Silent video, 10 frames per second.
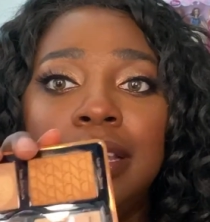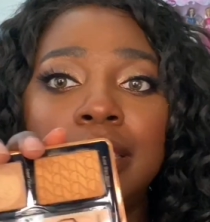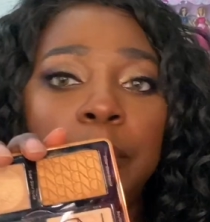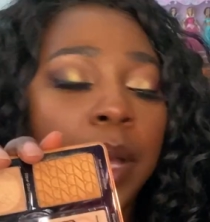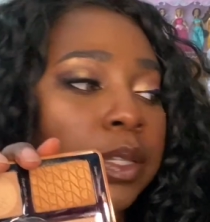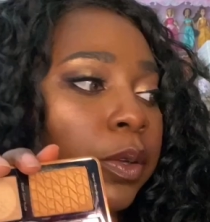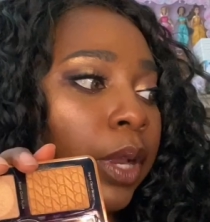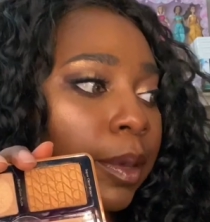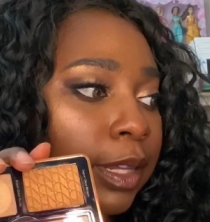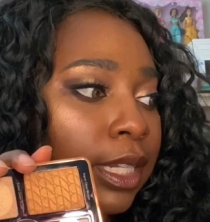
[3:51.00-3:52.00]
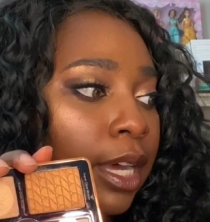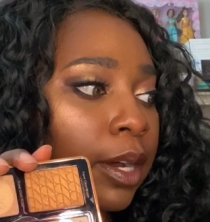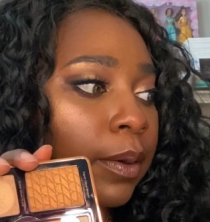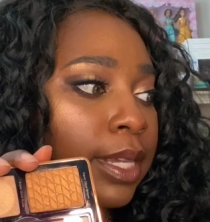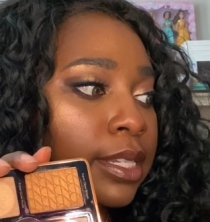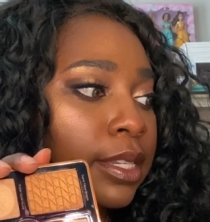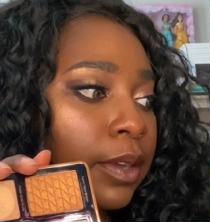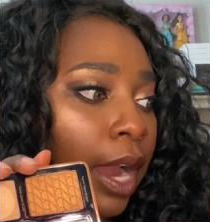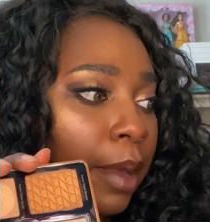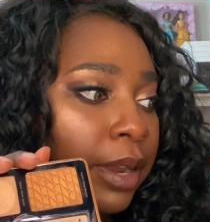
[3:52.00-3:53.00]
The Bounce Cream Glow is
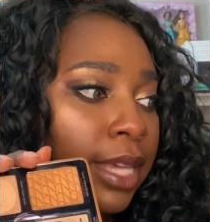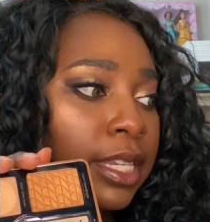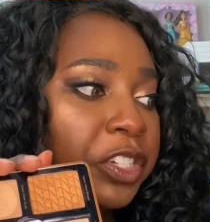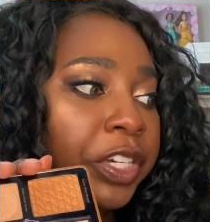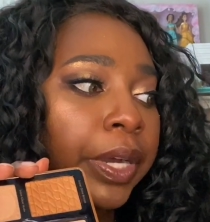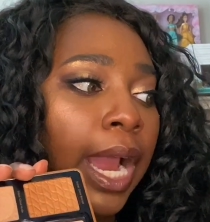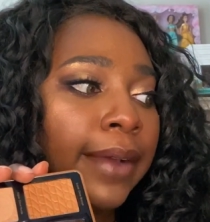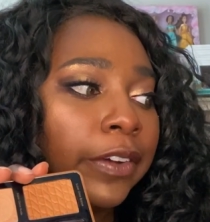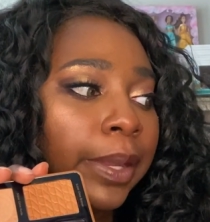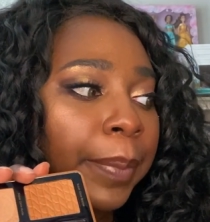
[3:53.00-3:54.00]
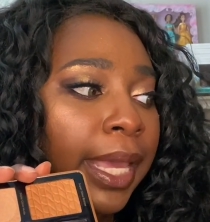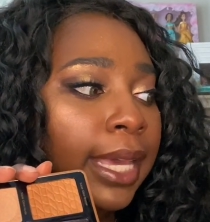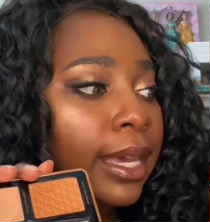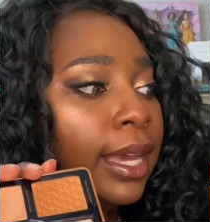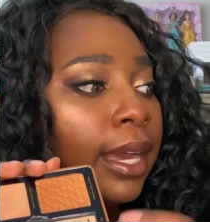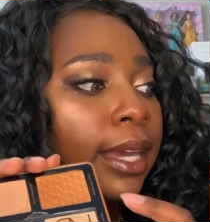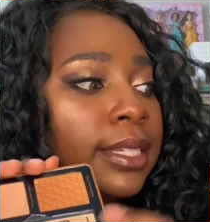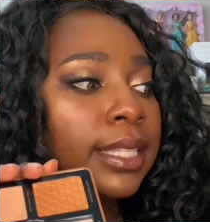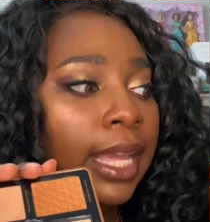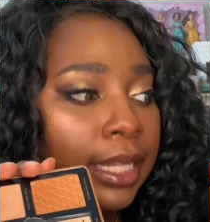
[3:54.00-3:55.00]
described as a sheer ivory pink, a
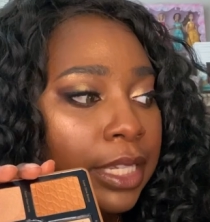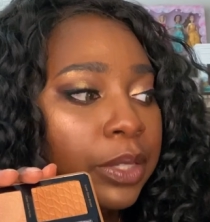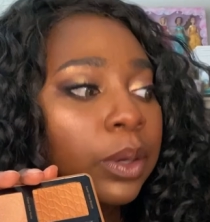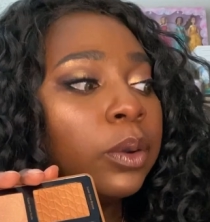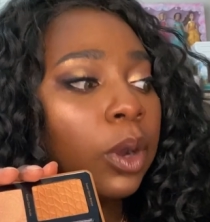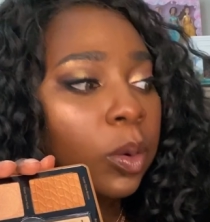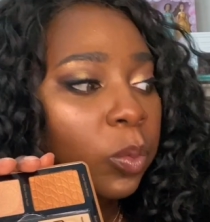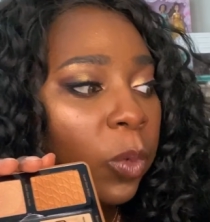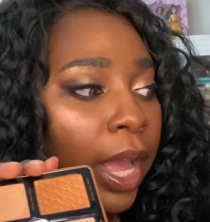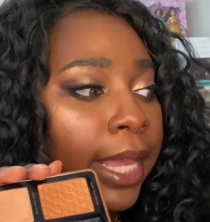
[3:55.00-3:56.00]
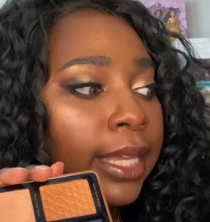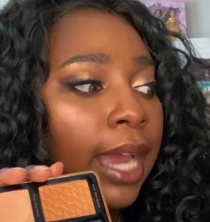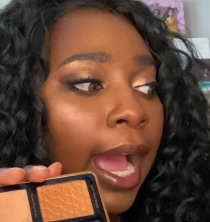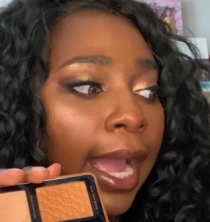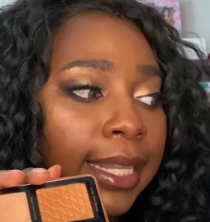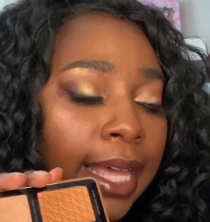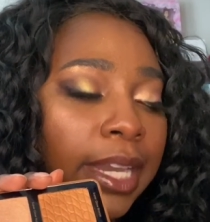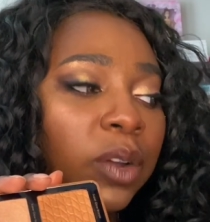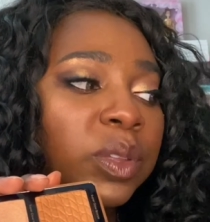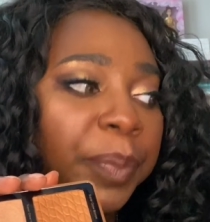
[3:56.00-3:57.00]
slightly duochrome white
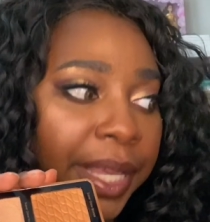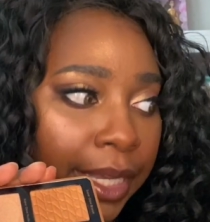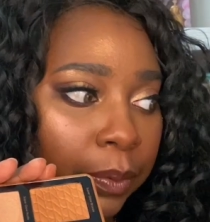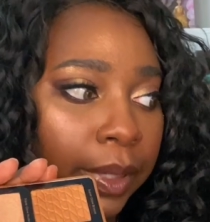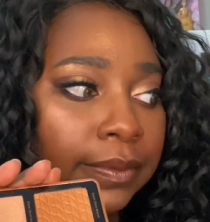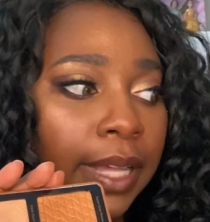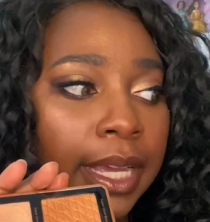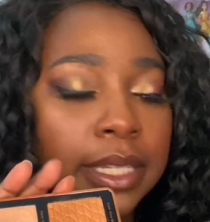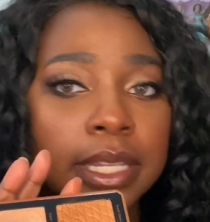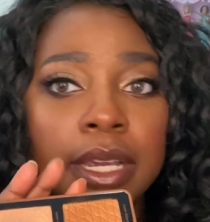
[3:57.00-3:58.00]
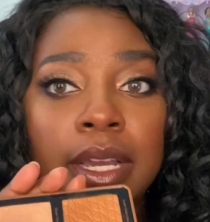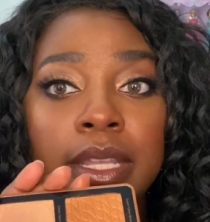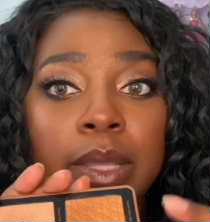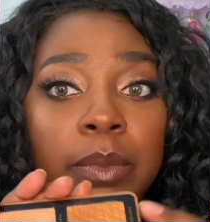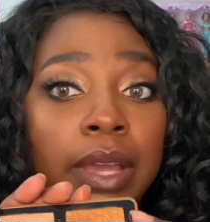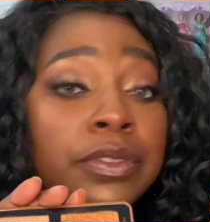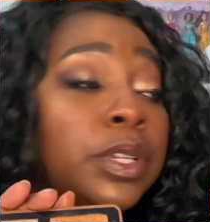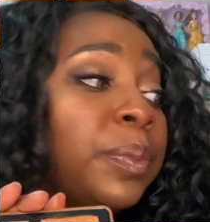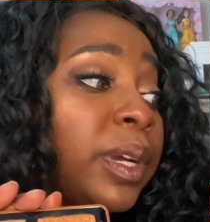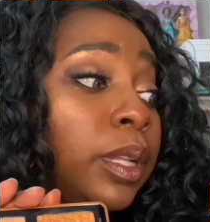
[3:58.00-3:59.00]
highlighter with pink reflex. Then we have
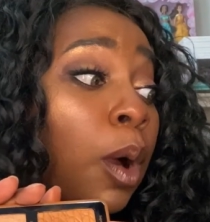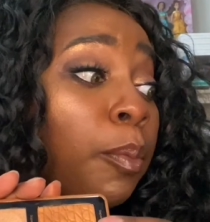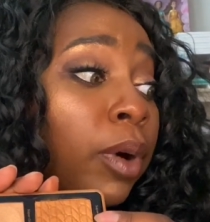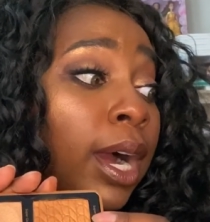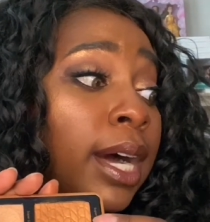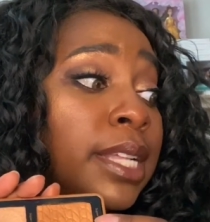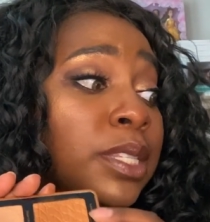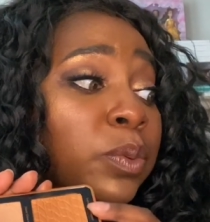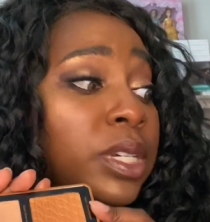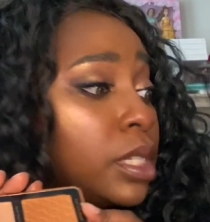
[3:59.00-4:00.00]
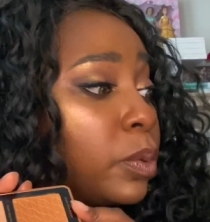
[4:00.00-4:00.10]
Super Glow Bronze, which is a